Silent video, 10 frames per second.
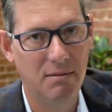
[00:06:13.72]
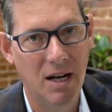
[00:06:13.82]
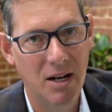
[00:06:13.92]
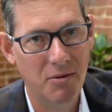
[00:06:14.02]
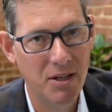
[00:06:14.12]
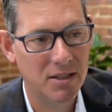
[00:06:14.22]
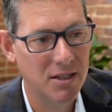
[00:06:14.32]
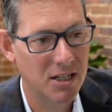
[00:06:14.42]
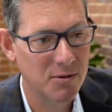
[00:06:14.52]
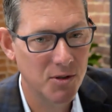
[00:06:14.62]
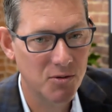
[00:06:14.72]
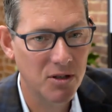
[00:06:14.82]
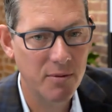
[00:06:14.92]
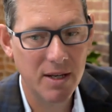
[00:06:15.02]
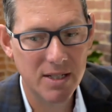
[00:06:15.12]
I don't think deductibles
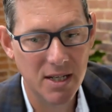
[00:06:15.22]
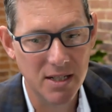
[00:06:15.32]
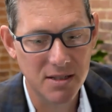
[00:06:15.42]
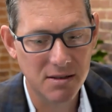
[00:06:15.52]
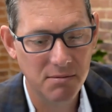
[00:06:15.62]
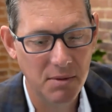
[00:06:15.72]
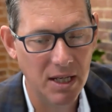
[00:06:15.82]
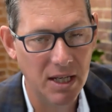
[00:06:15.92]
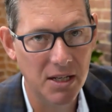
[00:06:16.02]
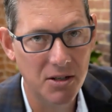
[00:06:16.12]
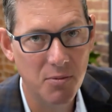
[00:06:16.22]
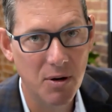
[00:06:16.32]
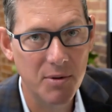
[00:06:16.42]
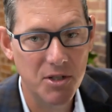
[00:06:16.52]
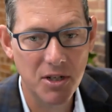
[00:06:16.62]
really make sense. And you
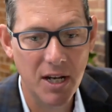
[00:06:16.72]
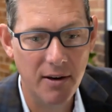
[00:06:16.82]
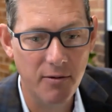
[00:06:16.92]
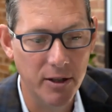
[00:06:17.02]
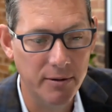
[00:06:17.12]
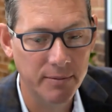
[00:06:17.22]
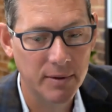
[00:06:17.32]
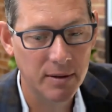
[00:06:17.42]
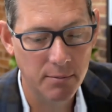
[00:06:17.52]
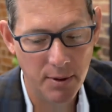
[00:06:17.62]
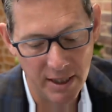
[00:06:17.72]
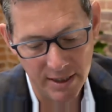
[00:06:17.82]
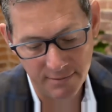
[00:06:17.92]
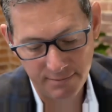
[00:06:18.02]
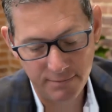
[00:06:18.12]
probably shouldn't have one.
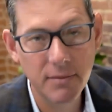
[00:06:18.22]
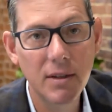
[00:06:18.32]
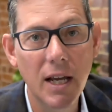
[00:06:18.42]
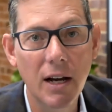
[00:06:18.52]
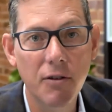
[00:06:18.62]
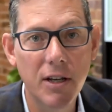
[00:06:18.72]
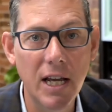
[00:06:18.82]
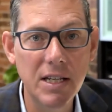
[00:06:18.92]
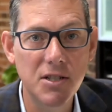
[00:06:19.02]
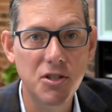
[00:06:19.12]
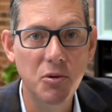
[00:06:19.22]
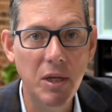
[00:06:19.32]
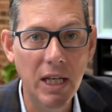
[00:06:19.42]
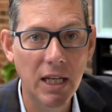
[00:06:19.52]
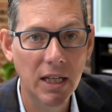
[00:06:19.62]
But every case is
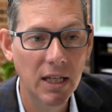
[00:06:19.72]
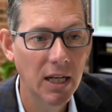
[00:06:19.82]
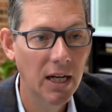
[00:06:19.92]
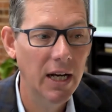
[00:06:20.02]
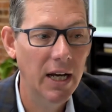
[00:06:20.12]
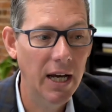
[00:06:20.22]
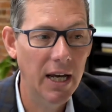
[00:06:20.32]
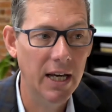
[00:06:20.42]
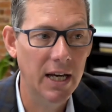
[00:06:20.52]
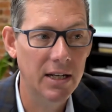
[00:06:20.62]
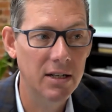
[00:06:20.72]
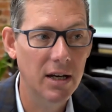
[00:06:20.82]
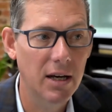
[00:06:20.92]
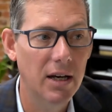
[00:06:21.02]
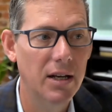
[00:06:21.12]
unique and
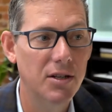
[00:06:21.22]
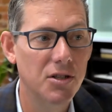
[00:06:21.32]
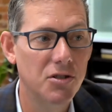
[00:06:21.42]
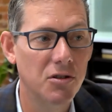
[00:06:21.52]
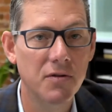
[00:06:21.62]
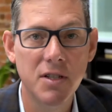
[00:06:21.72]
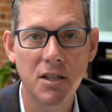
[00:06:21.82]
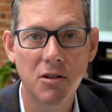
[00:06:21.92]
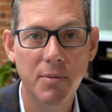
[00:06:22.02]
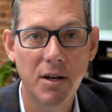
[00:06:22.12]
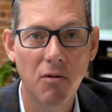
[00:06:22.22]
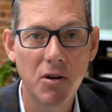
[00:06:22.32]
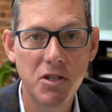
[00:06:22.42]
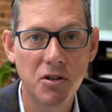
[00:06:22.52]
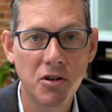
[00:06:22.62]
deserves a little bit of
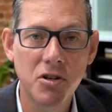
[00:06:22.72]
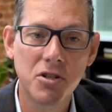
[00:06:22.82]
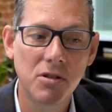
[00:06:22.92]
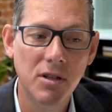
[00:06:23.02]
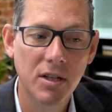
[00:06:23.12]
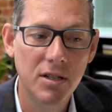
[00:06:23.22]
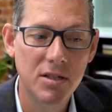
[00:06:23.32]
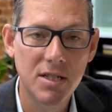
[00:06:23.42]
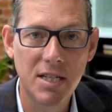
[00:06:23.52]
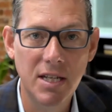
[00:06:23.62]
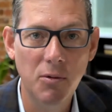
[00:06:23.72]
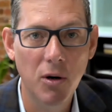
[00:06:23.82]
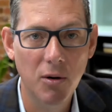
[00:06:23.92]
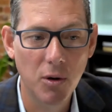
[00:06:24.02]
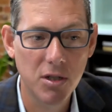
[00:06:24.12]
research to see
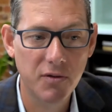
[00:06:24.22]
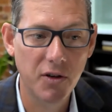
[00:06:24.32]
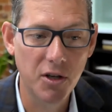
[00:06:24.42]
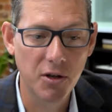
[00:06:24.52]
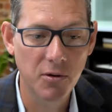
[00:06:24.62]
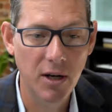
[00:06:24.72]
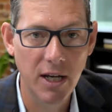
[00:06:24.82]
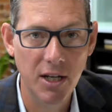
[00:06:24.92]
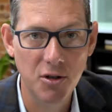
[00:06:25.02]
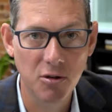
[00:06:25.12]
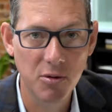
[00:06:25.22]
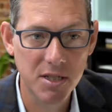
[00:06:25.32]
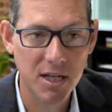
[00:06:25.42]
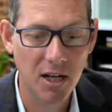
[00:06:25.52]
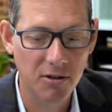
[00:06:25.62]
what works for you and your risk
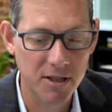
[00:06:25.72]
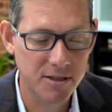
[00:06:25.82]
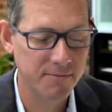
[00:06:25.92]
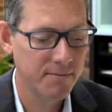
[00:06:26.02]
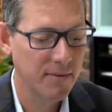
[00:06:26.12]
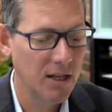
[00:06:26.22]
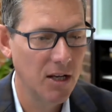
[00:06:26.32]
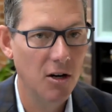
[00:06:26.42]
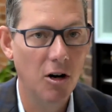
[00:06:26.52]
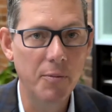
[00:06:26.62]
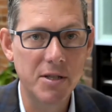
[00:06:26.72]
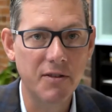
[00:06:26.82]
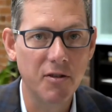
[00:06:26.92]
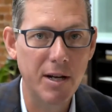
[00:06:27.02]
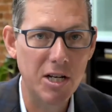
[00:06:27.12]
tolerance. Hope this
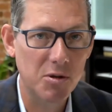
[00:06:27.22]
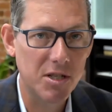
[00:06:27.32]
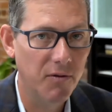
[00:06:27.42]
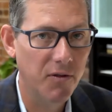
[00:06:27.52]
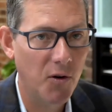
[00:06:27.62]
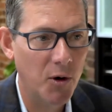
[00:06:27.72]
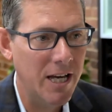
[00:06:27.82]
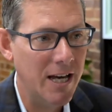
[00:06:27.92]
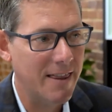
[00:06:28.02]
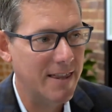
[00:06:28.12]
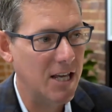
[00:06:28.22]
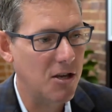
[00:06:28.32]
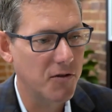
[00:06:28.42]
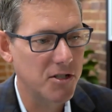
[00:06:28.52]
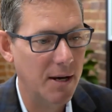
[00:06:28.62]
information was helpful for you. Thank you
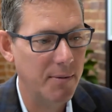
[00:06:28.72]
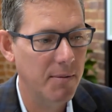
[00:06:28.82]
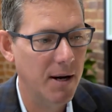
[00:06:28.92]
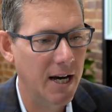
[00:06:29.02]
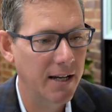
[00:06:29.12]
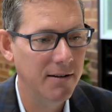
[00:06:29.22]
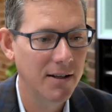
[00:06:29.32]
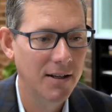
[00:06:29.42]
for stopping by.